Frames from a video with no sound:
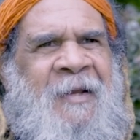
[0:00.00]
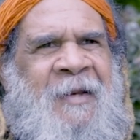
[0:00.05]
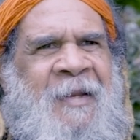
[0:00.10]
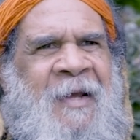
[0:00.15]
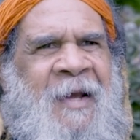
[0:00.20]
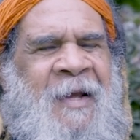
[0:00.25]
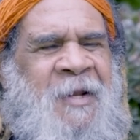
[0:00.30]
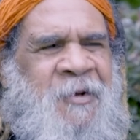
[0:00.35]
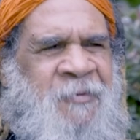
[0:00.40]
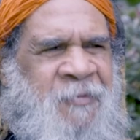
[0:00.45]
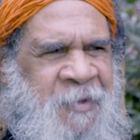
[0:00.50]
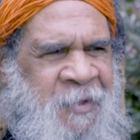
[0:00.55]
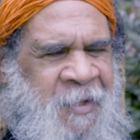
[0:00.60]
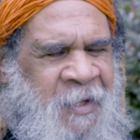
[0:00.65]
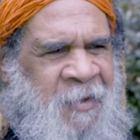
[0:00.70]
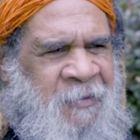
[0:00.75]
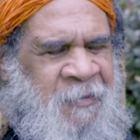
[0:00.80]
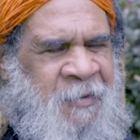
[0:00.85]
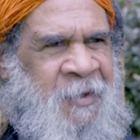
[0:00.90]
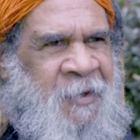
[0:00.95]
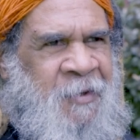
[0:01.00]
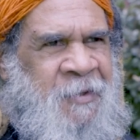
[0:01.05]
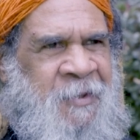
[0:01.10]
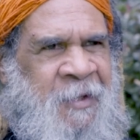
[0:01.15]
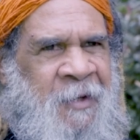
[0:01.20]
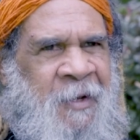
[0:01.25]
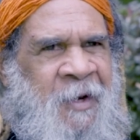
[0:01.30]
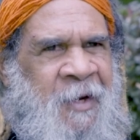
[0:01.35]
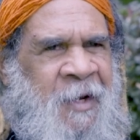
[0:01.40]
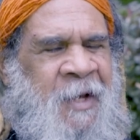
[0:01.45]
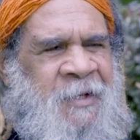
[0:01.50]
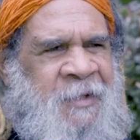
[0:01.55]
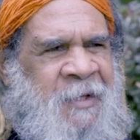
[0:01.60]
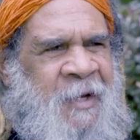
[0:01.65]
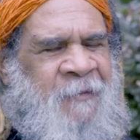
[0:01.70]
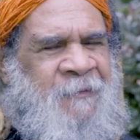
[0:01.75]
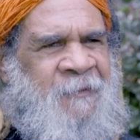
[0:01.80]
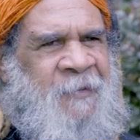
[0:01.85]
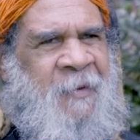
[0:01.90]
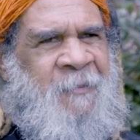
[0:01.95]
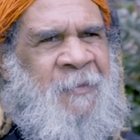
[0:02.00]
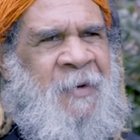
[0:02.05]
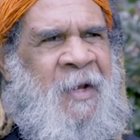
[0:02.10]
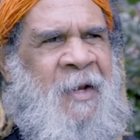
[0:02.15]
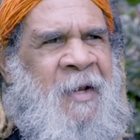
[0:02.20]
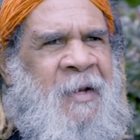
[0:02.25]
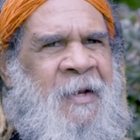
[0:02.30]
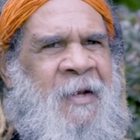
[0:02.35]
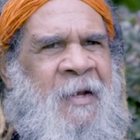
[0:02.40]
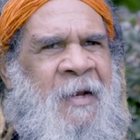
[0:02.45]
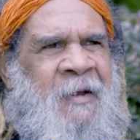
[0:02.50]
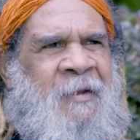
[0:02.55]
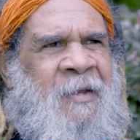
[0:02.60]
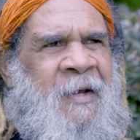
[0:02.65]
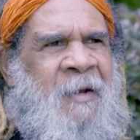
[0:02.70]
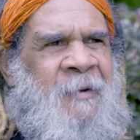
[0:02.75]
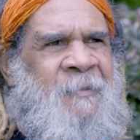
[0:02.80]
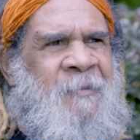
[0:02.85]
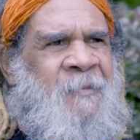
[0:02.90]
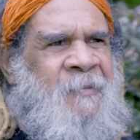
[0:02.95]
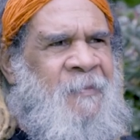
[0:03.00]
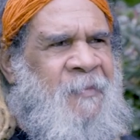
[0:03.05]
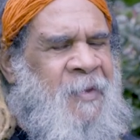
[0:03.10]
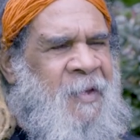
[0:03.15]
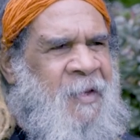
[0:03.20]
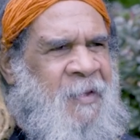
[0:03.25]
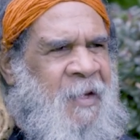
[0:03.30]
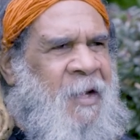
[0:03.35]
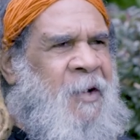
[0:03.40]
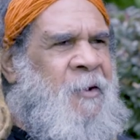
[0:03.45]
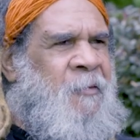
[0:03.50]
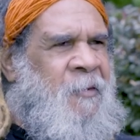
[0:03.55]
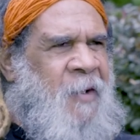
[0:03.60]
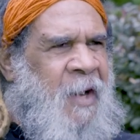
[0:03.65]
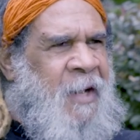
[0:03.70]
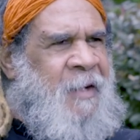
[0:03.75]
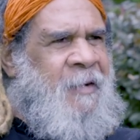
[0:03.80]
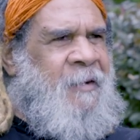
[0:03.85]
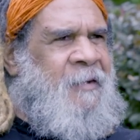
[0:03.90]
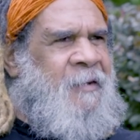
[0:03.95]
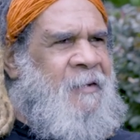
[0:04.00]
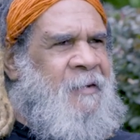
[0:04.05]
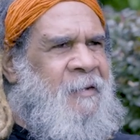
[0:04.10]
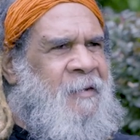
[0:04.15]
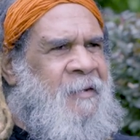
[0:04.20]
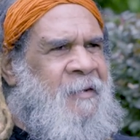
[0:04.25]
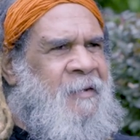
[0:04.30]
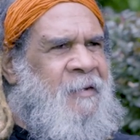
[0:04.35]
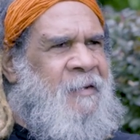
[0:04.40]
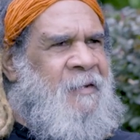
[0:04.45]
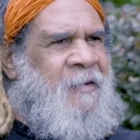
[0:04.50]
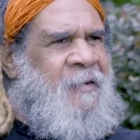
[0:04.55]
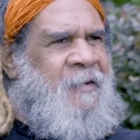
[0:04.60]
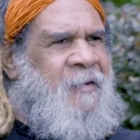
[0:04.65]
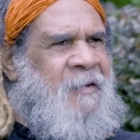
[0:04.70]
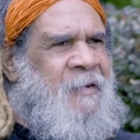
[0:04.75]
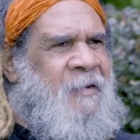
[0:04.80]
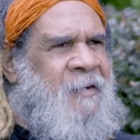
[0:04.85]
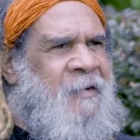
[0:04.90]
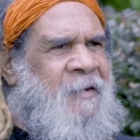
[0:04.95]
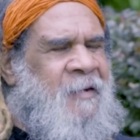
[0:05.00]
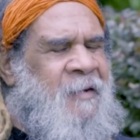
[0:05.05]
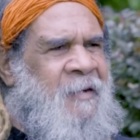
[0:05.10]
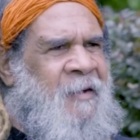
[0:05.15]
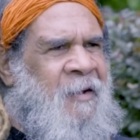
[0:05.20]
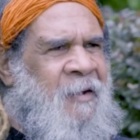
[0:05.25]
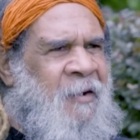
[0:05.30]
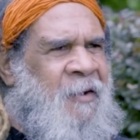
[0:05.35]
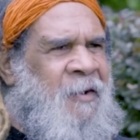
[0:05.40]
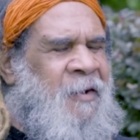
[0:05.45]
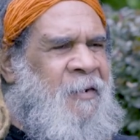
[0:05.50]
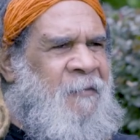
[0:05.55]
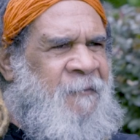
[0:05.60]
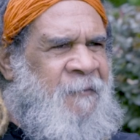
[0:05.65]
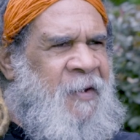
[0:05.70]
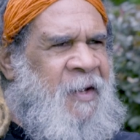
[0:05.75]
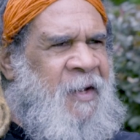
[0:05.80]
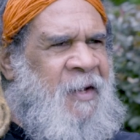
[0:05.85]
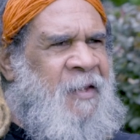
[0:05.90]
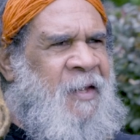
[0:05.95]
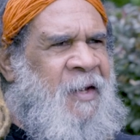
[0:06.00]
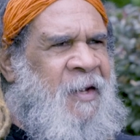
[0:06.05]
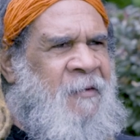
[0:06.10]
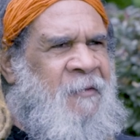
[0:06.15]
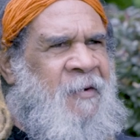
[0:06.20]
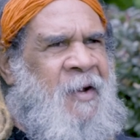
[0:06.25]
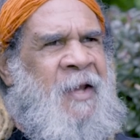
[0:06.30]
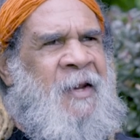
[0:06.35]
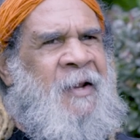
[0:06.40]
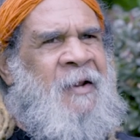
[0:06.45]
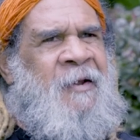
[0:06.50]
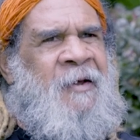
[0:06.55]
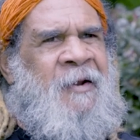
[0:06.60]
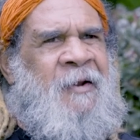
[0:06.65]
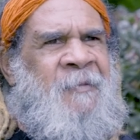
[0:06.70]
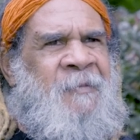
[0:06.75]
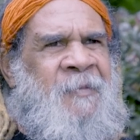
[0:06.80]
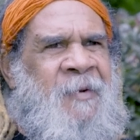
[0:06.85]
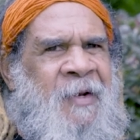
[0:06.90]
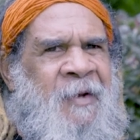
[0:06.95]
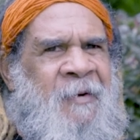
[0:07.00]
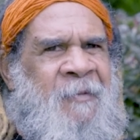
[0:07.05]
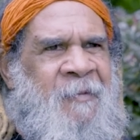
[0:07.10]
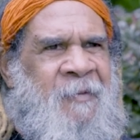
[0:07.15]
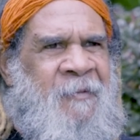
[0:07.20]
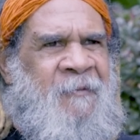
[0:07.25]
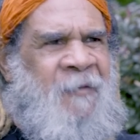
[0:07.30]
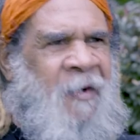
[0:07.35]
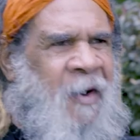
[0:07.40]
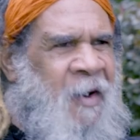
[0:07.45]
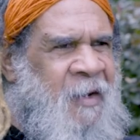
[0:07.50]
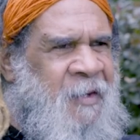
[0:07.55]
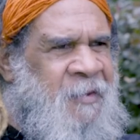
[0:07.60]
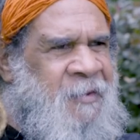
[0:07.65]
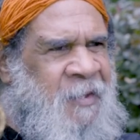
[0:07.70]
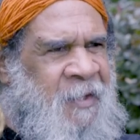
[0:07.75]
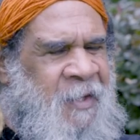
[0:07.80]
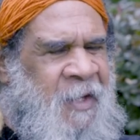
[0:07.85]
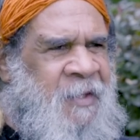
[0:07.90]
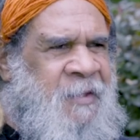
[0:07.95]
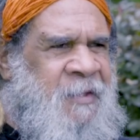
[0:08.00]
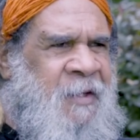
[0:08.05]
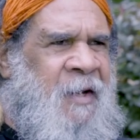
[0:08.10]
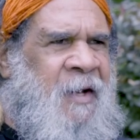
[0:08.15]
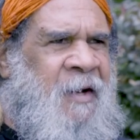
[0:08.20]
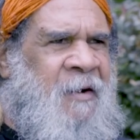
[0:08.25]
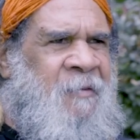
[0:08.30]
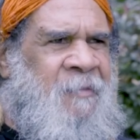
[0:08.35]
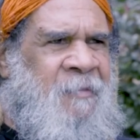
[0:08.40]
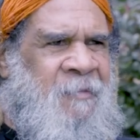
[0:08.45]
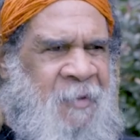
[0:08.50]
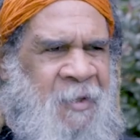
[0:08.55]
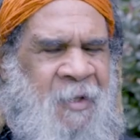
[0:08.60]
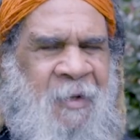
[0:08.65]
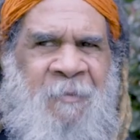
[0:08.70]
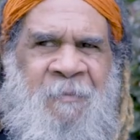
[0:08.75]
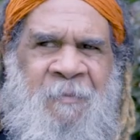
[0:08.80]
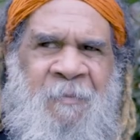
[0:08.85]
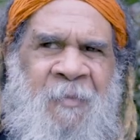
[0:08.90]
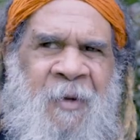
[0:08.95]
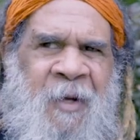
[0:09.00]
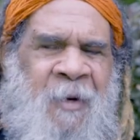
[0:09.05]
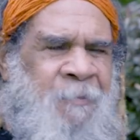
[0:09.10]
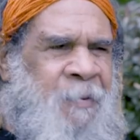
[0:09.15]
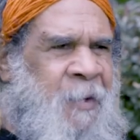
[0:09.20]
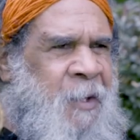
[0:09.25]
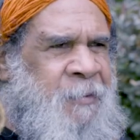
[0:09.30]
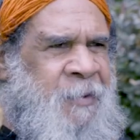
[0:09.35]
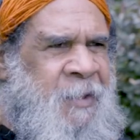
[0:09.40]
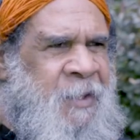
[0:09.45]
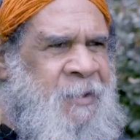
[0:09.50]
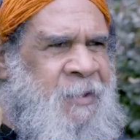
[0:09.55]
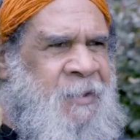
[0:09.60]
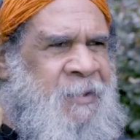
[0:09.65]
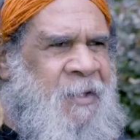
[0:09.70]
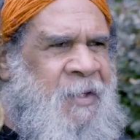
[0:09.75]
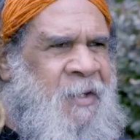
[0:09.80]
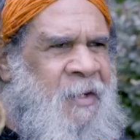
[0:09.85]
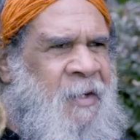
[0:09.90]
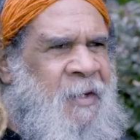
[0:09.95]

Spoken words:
they introduce a lot of that stuff. I mean, they create a lot of the fear, they create a lot of, you know, violence against our, you know, our protesters.